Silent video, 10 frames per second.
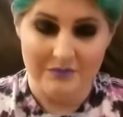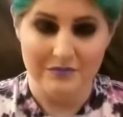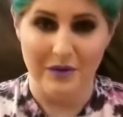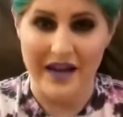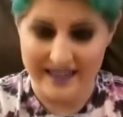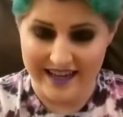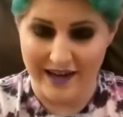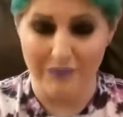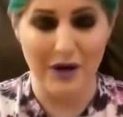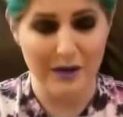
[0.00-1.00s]
But
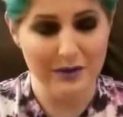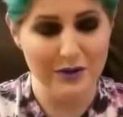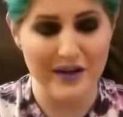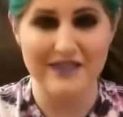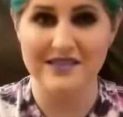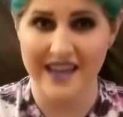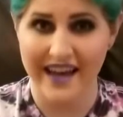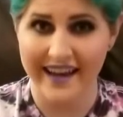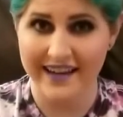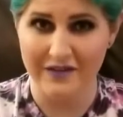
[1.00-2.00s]
yeah, probably do it
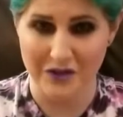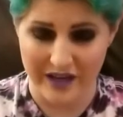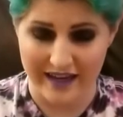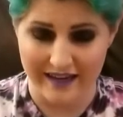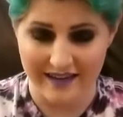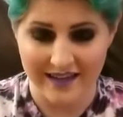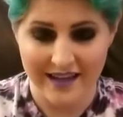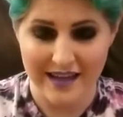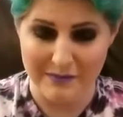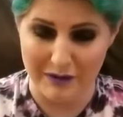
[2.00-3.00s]
outside if you can.
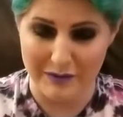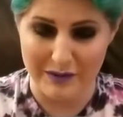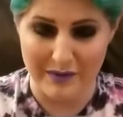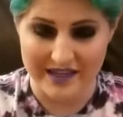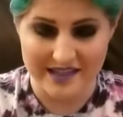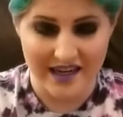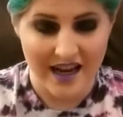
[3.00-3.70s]
That might be the best.